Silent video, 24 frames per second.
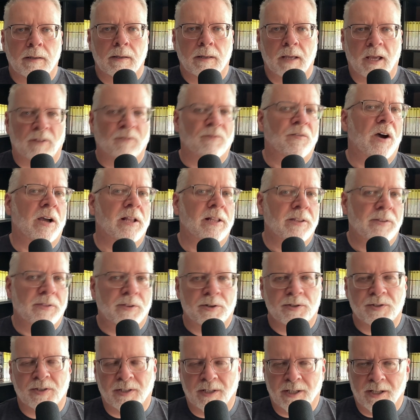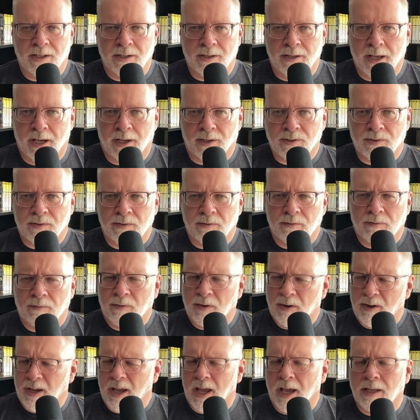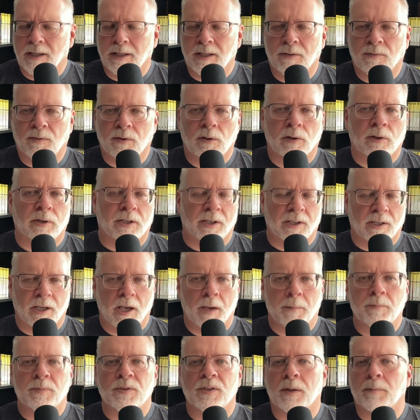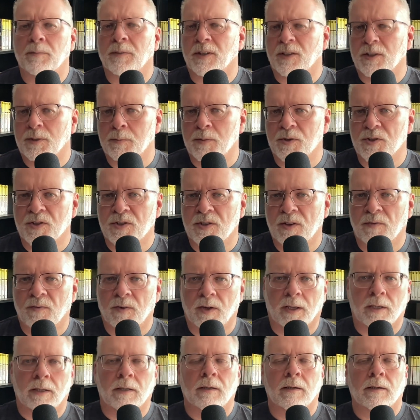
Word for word: And finally, there's an index, very handy if you're looking up something specific.